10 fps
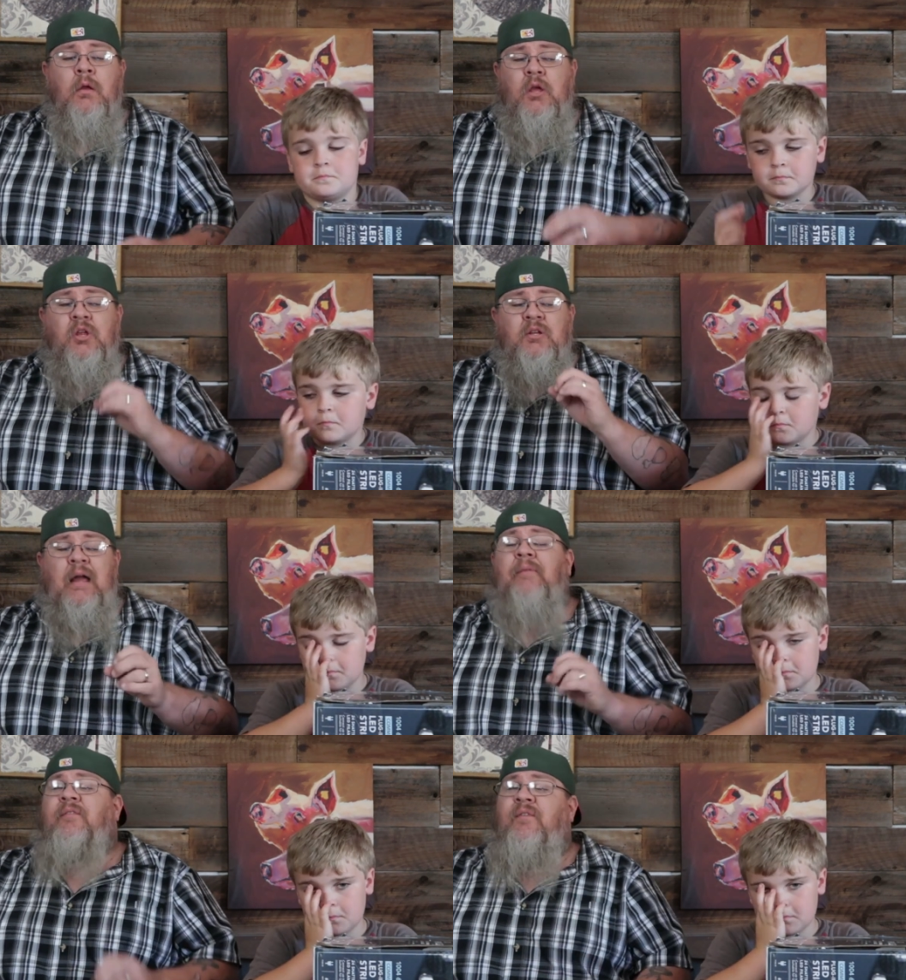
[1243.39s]
Speaker 1: You just
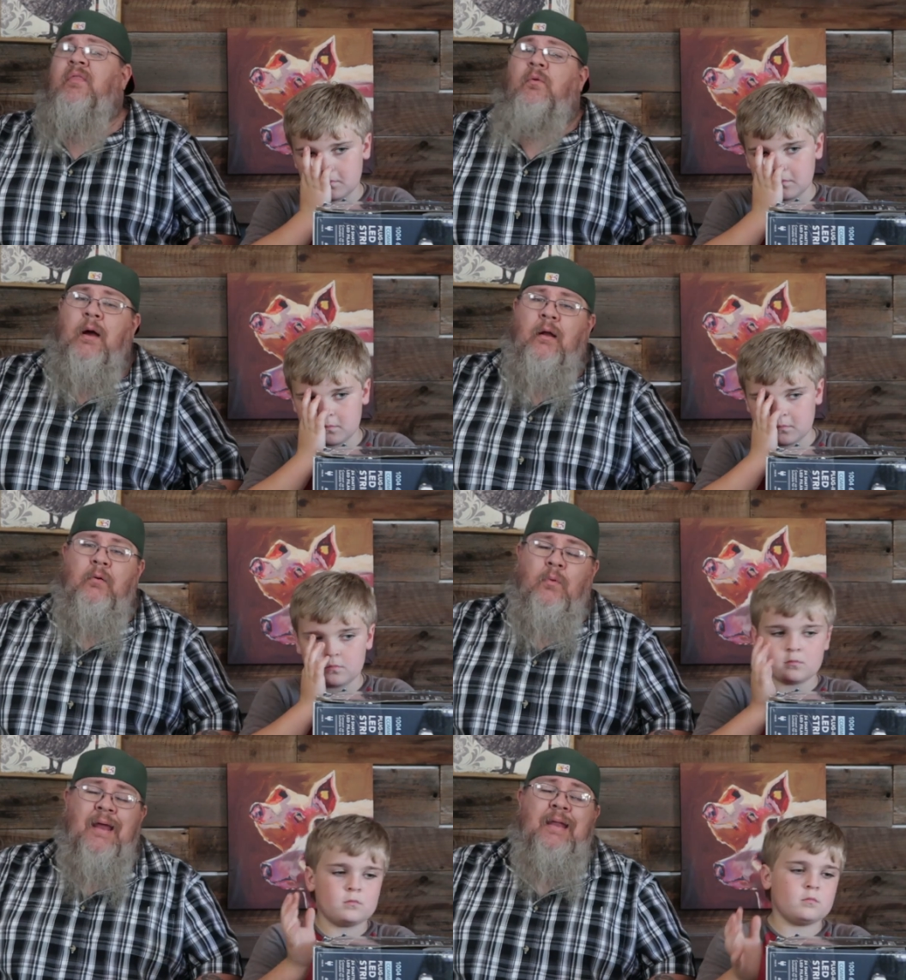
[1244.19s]
have to find the
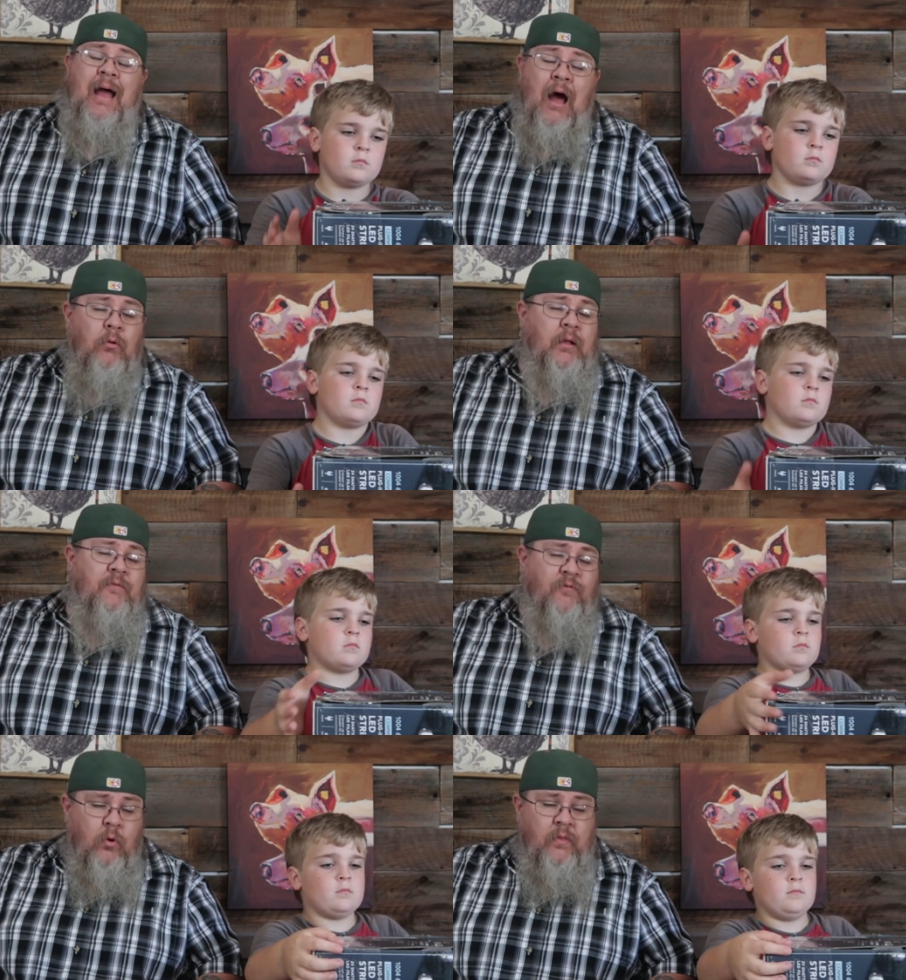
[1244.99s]
right
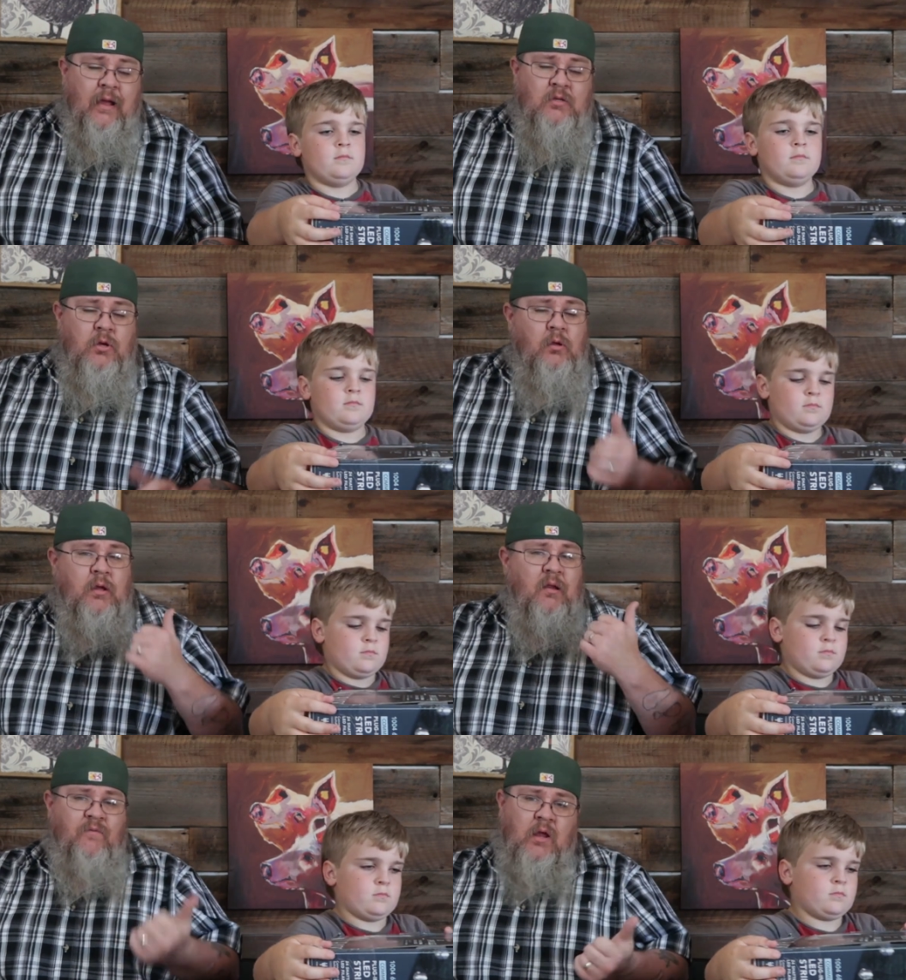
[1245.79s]
outlet for that. So you're
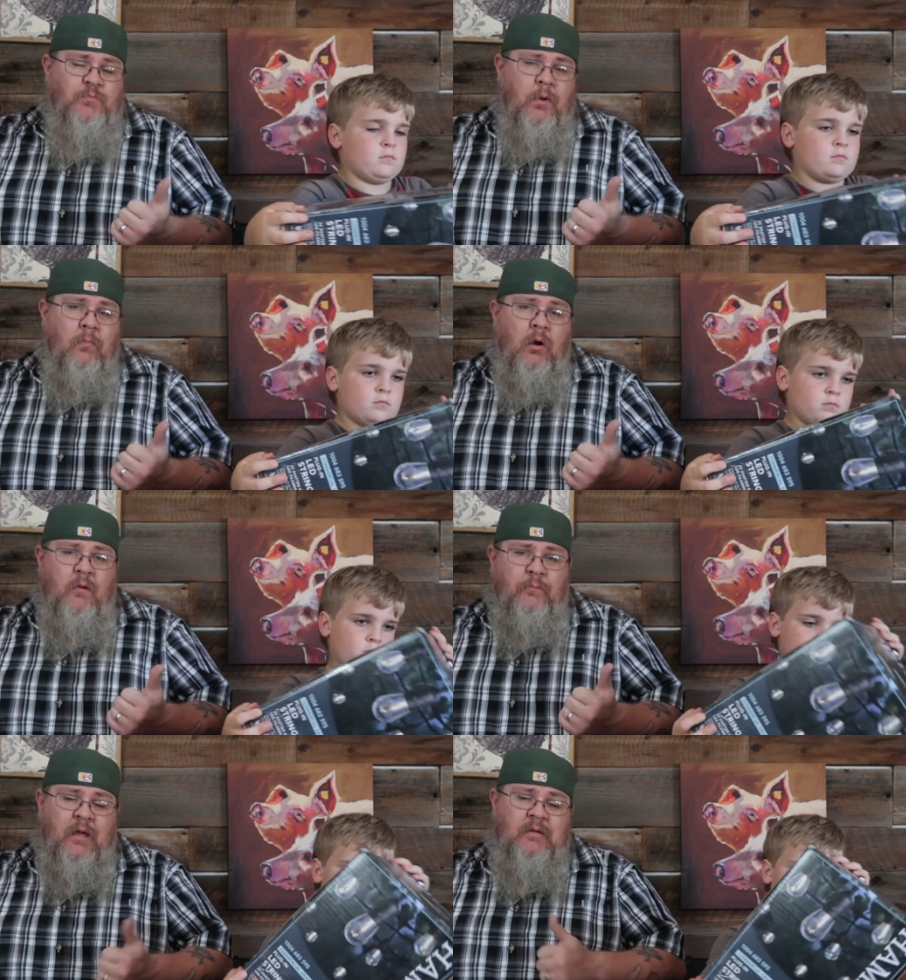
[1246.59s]
looking at Facebook
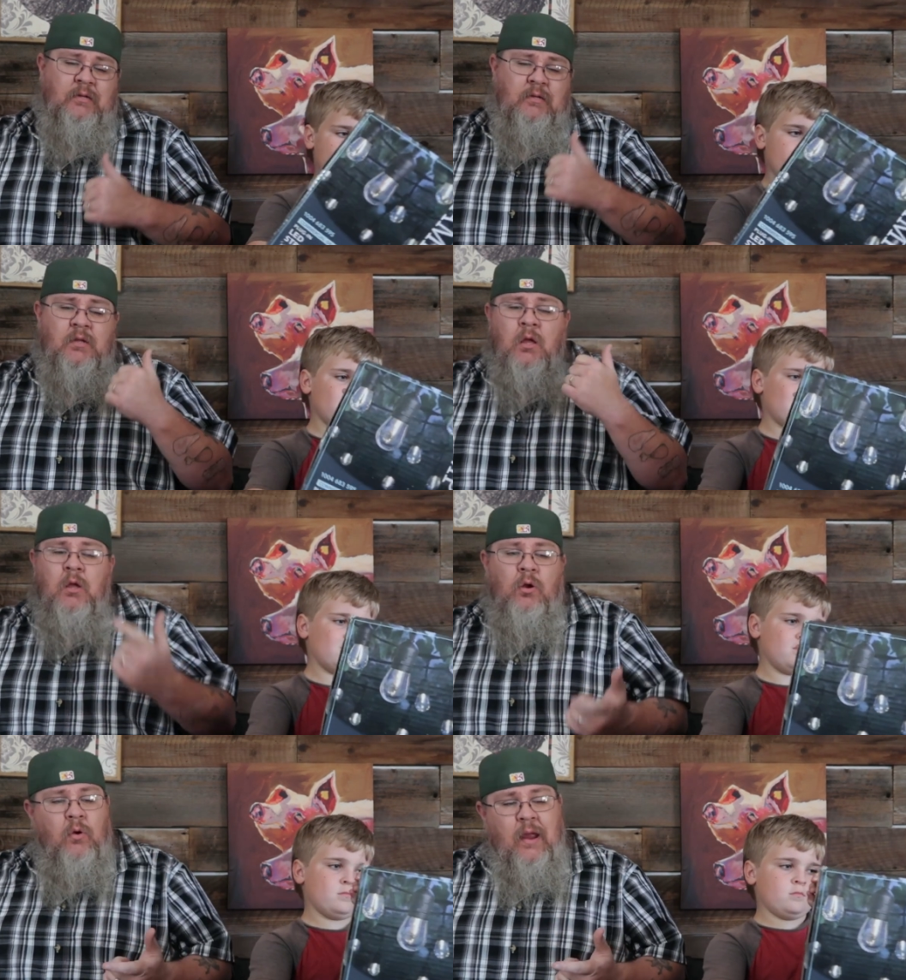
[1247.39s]
Marketplaces,
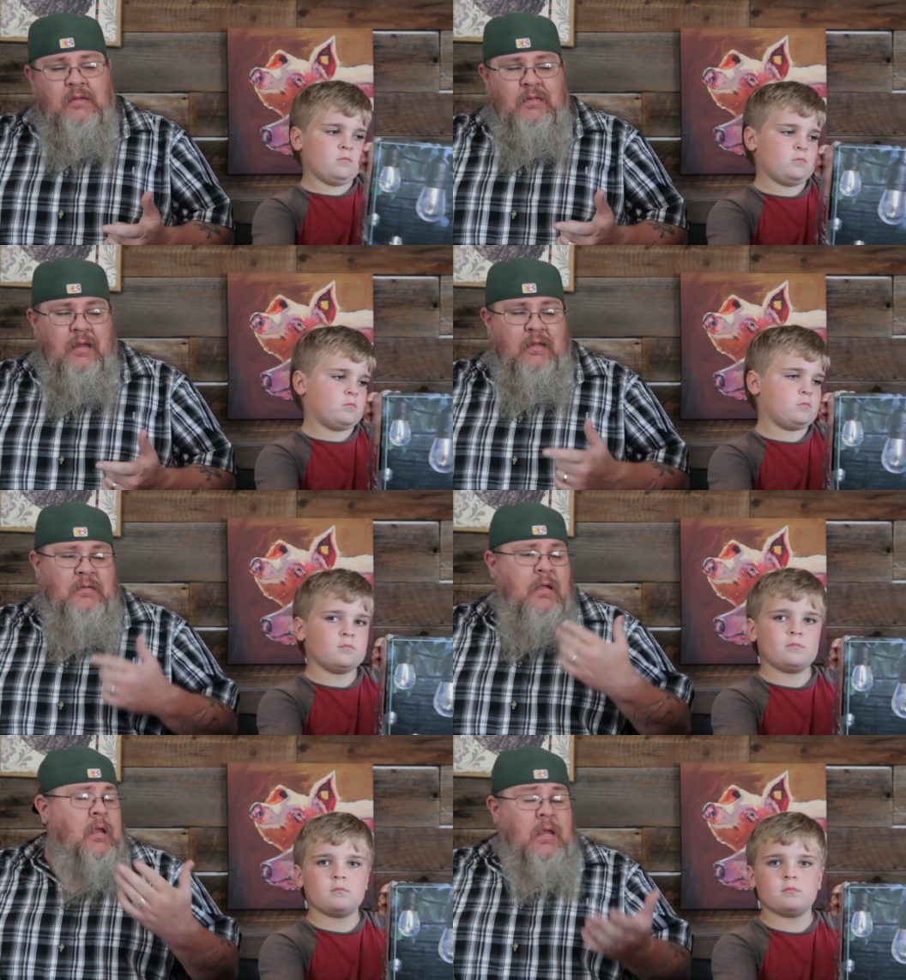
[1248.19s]

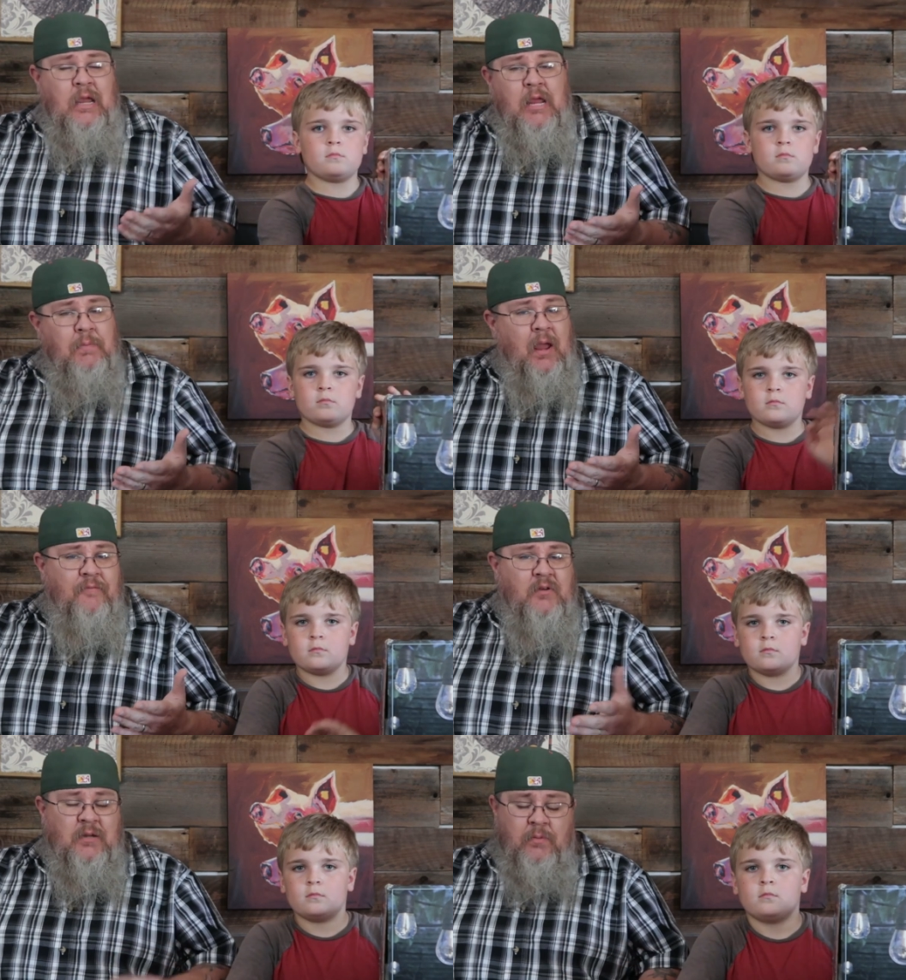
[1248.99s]
Craigslist,
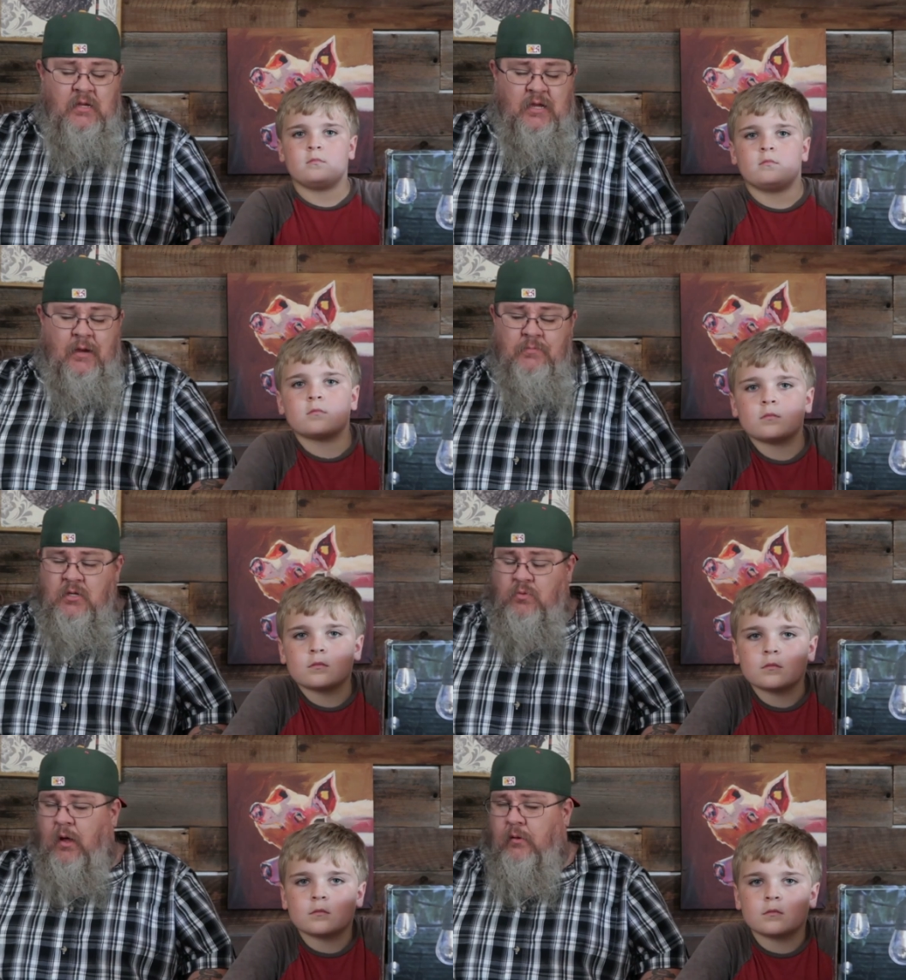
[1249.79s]
eBay for some of these items
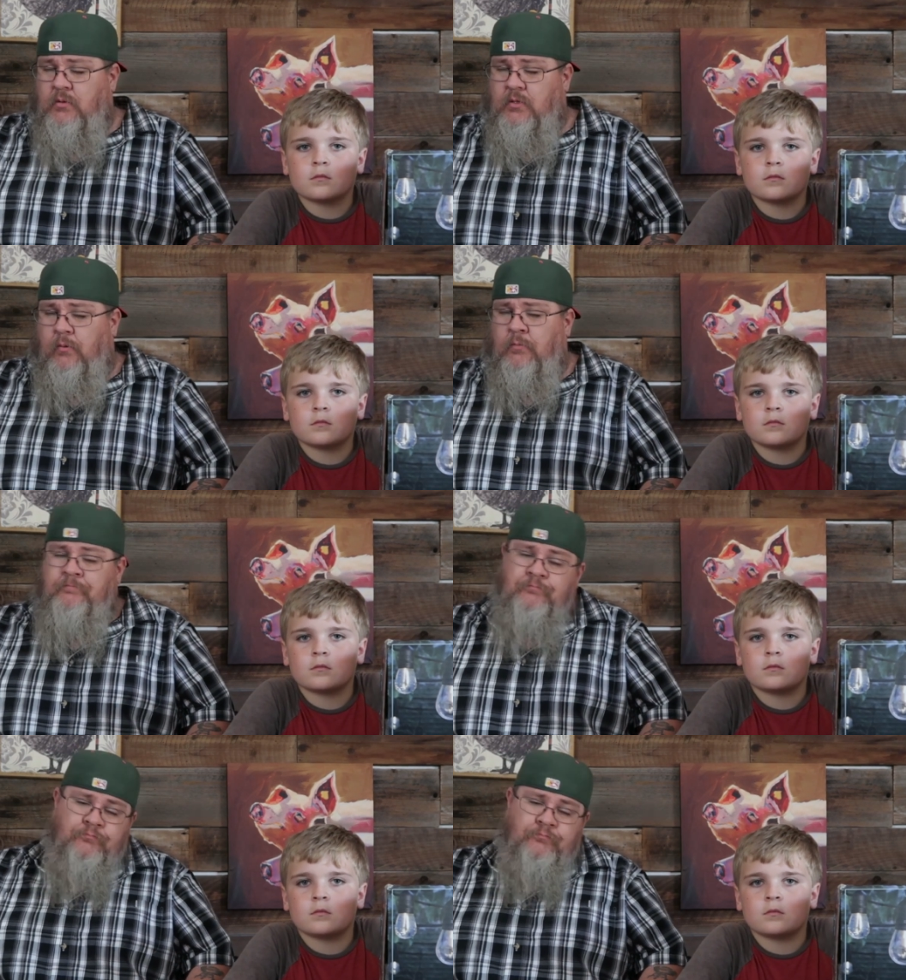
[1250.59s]
as well. So,